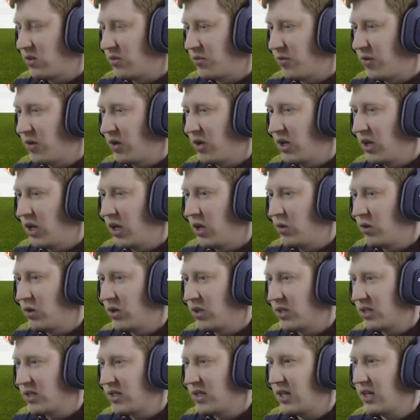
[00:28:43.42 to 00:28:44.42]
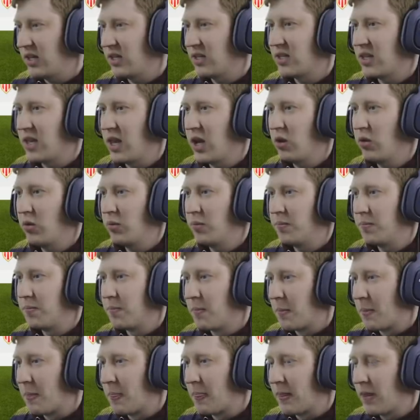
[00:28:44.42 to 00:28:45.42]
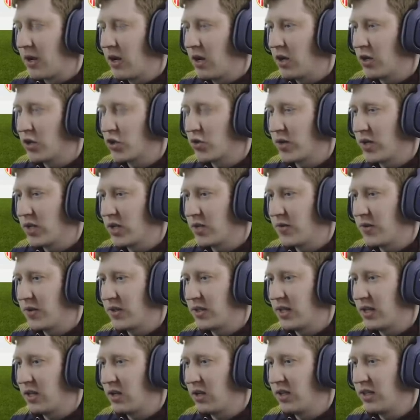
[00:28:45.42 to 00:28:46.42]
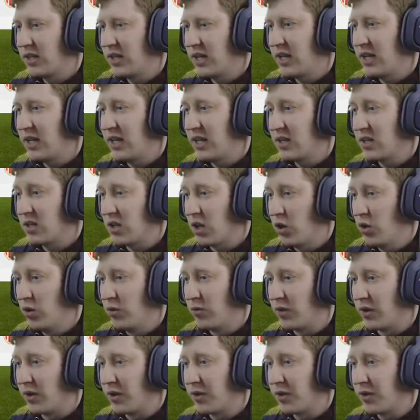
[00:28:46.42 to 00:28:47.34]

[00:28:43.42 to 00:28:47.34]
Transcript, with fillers: uh, the final hour ticks down. Our transfer deadline day is over.